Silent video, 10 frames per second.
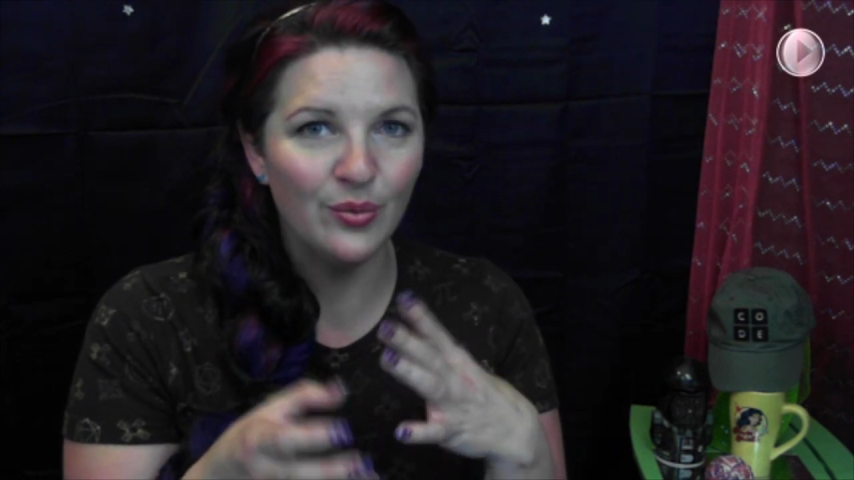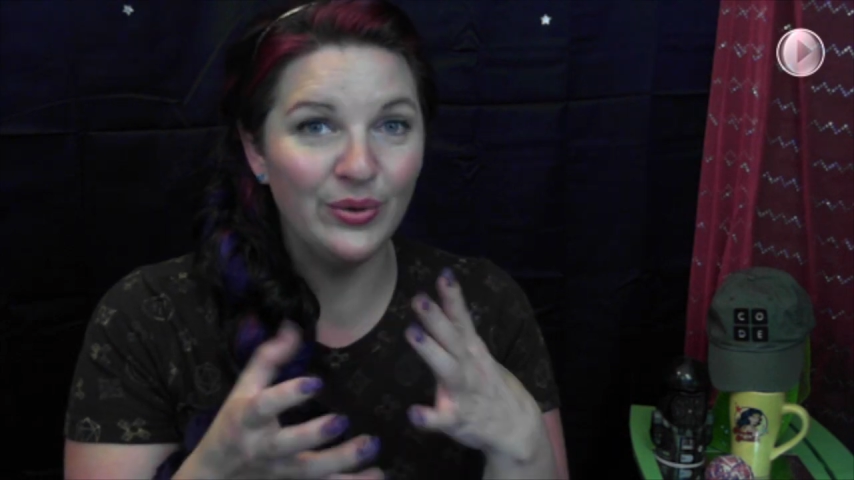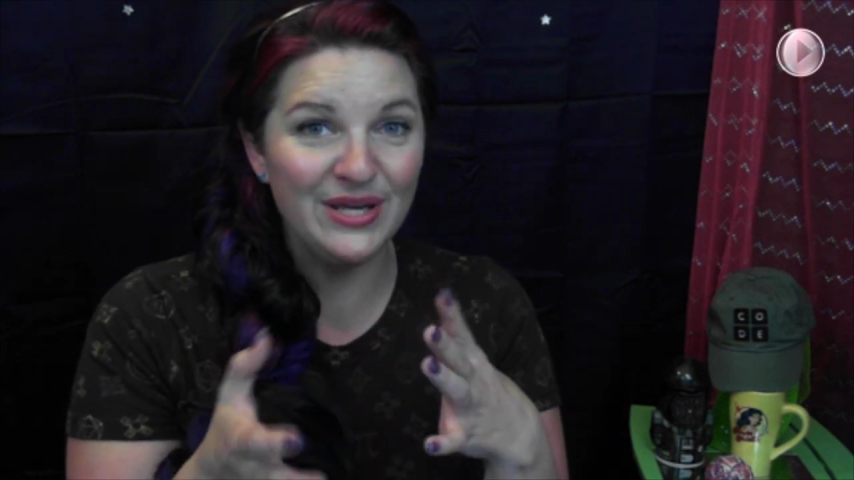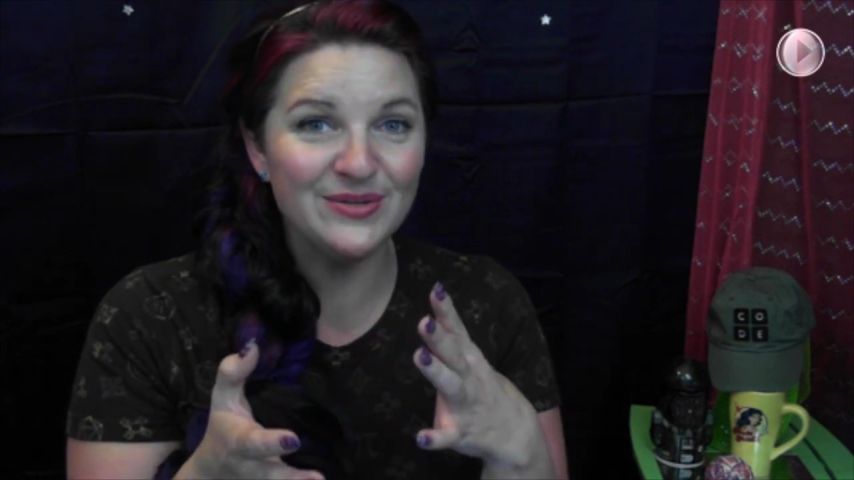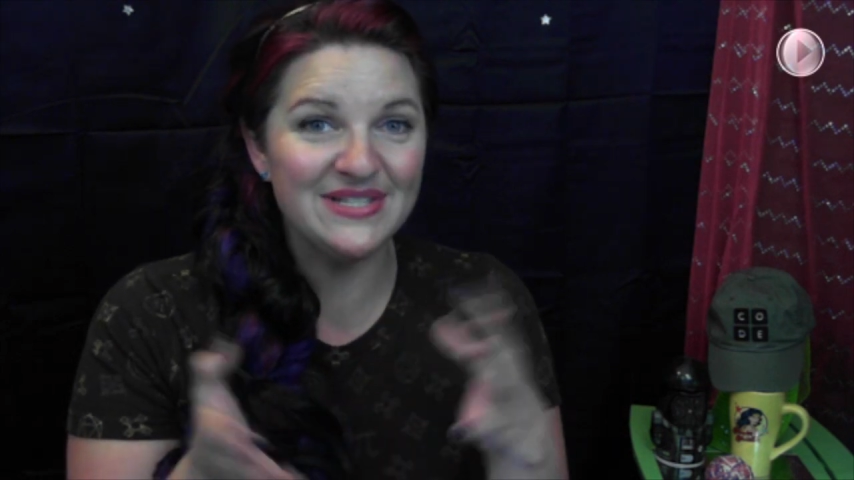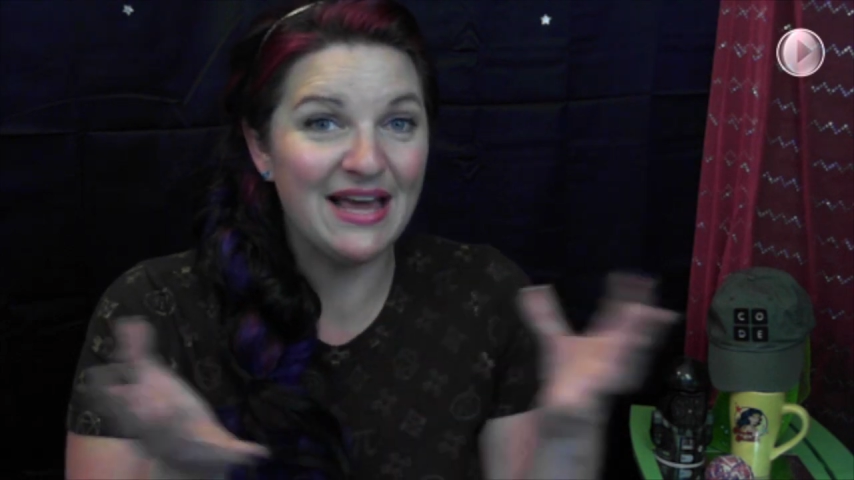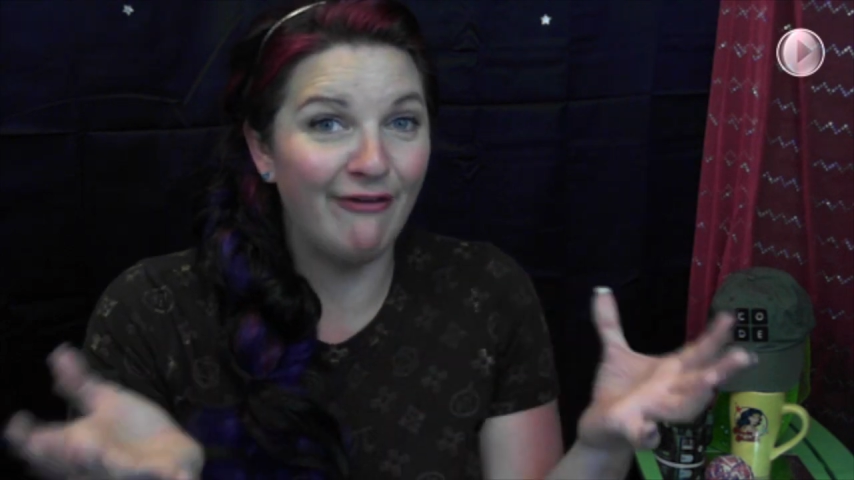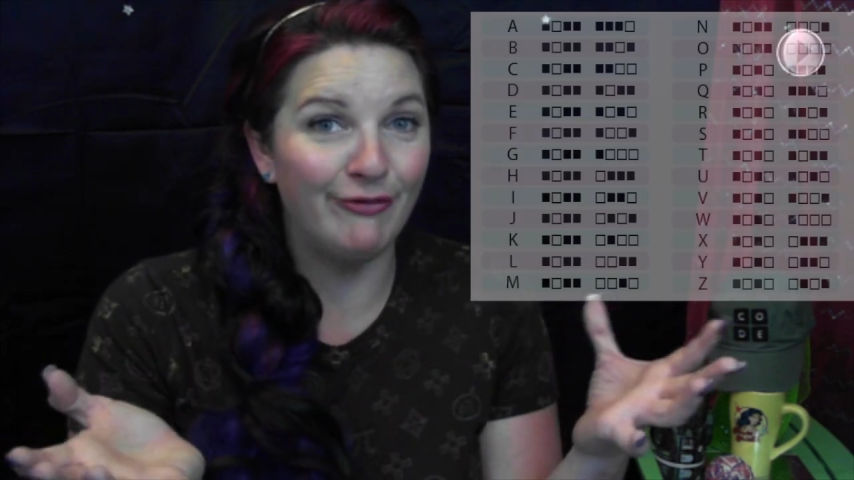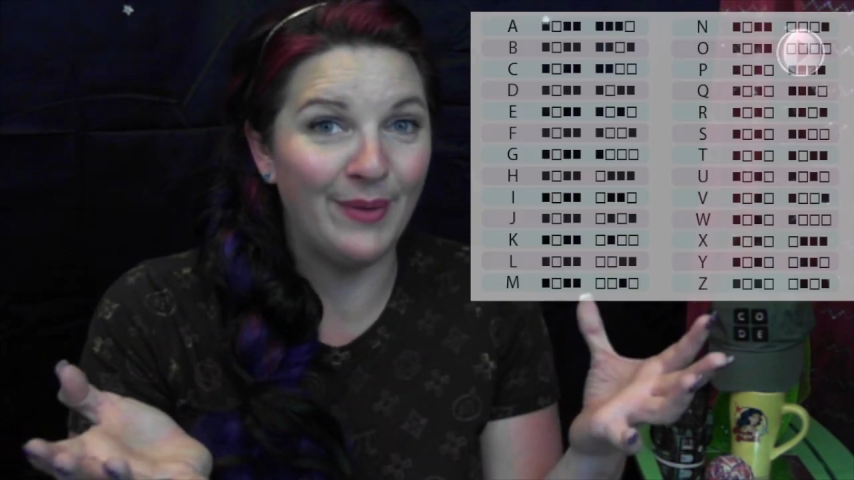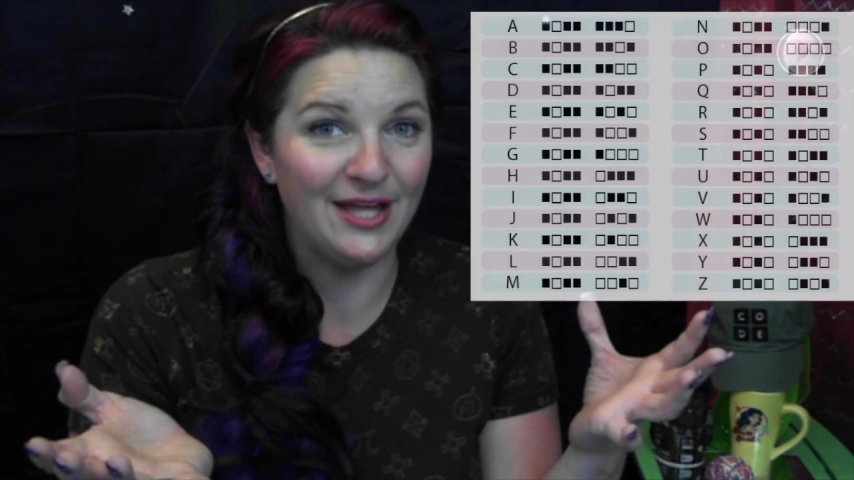We use the
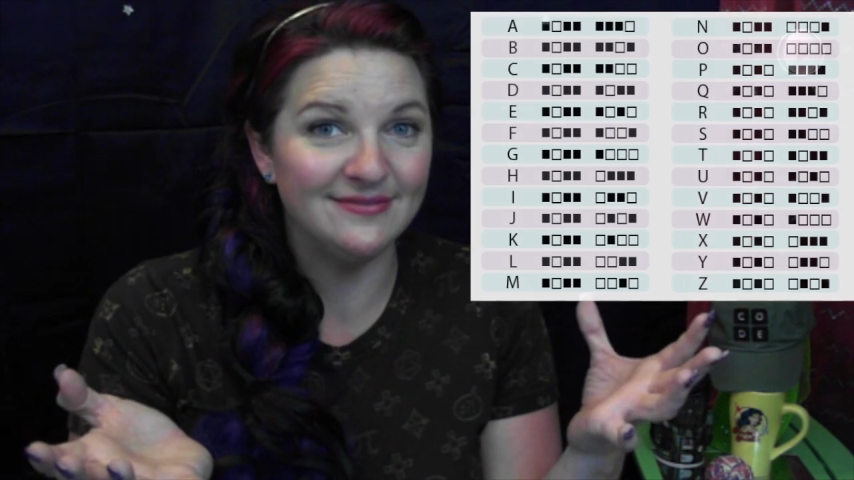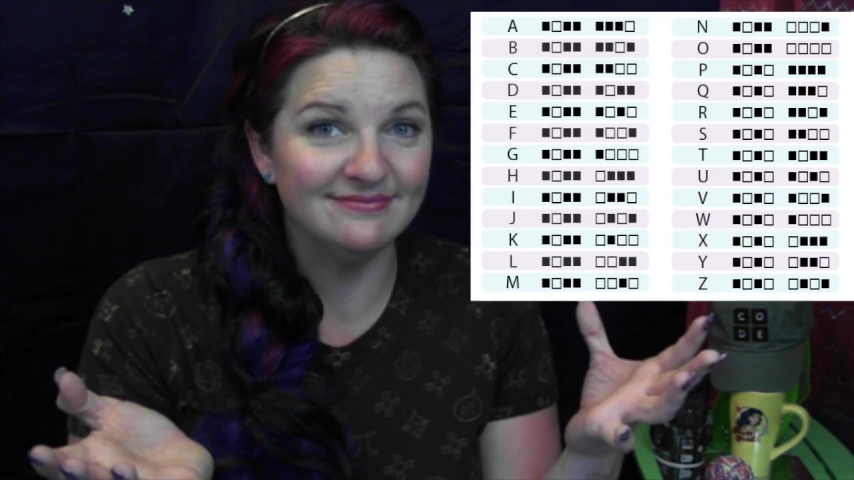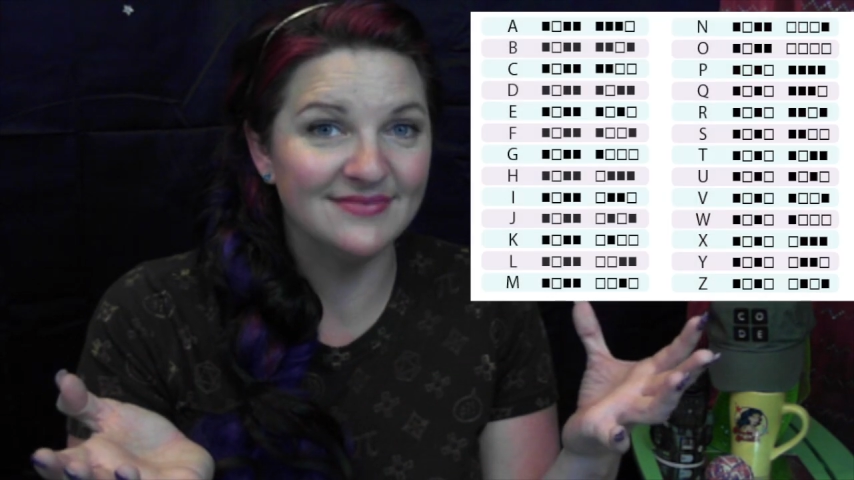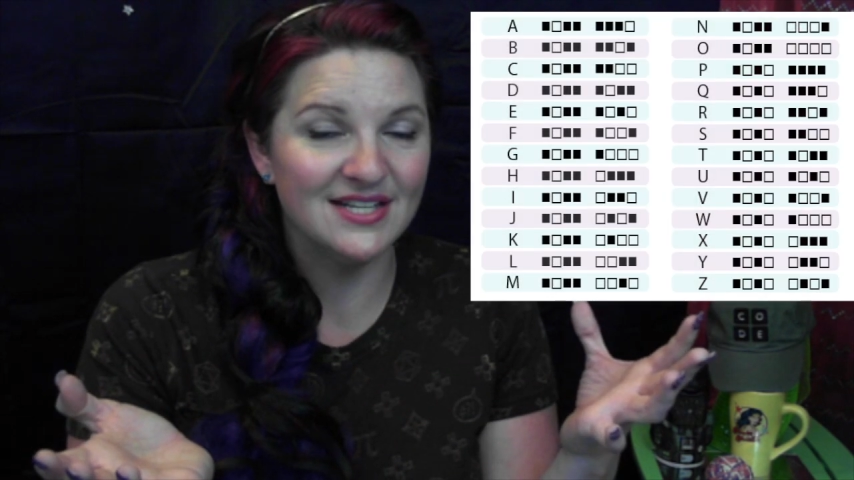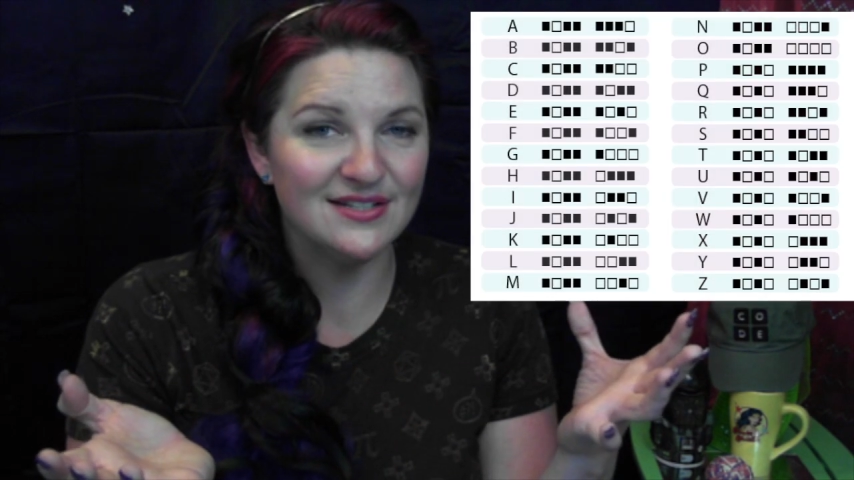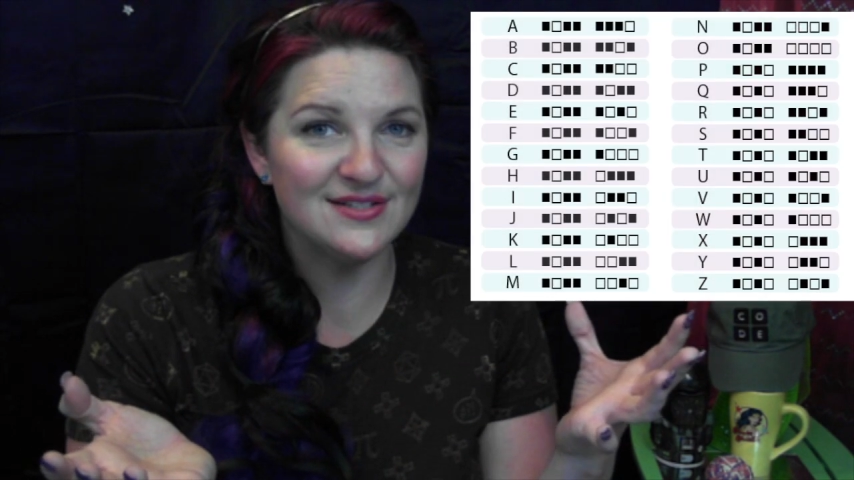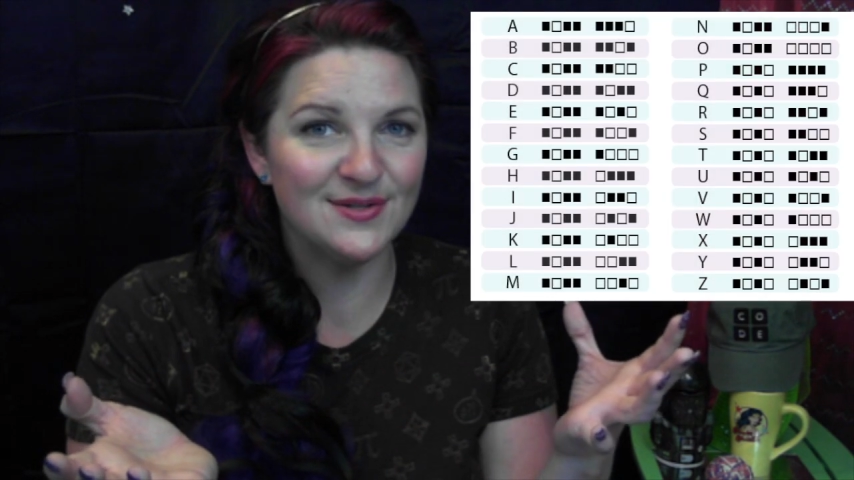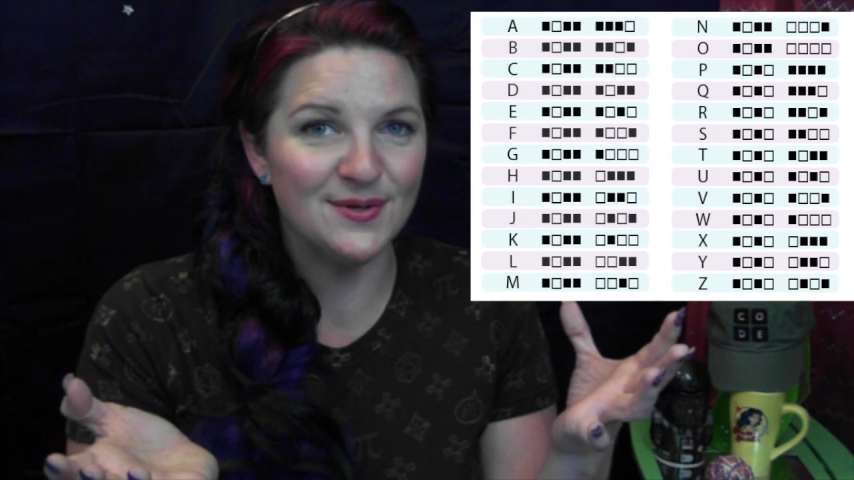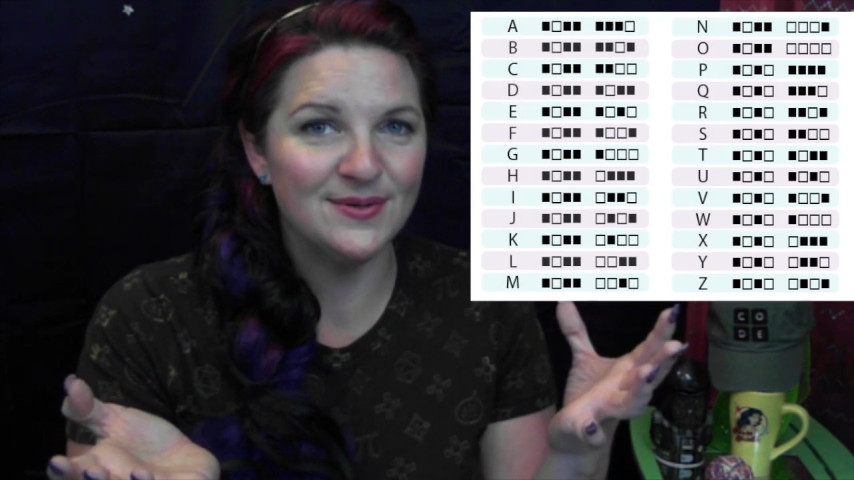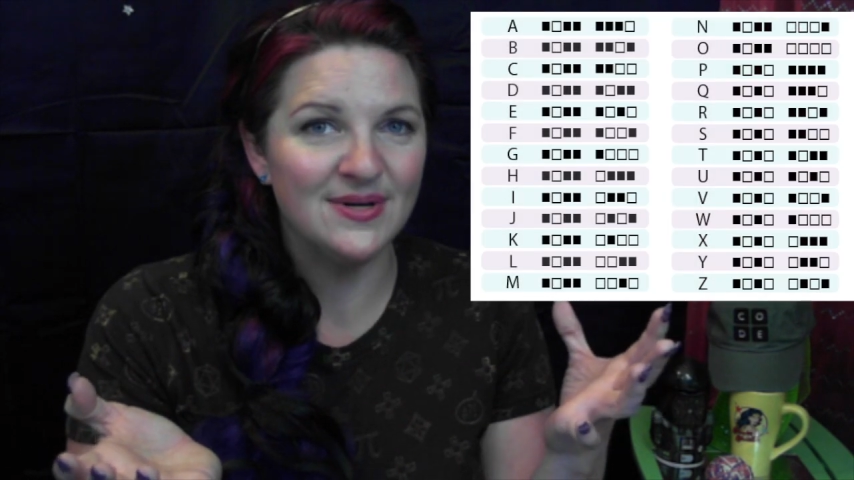alphabet.
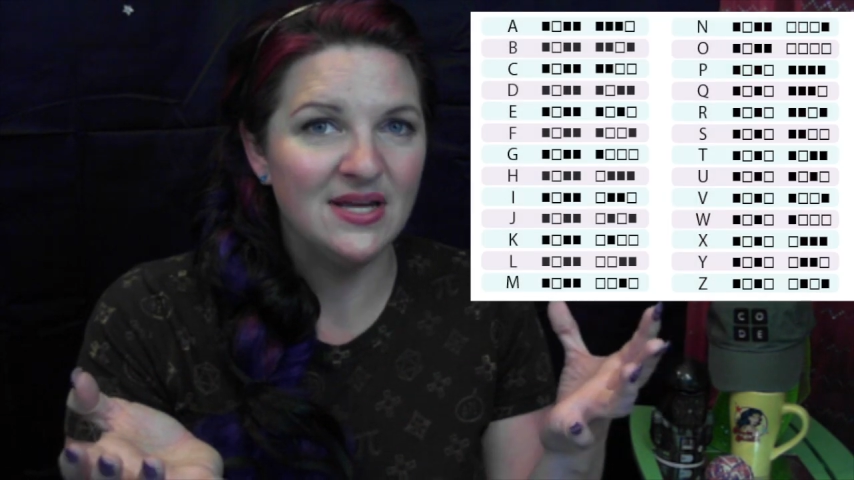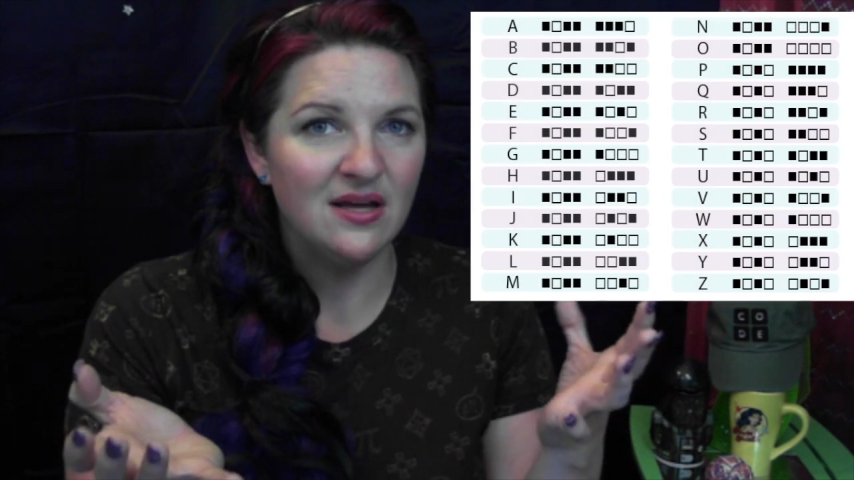So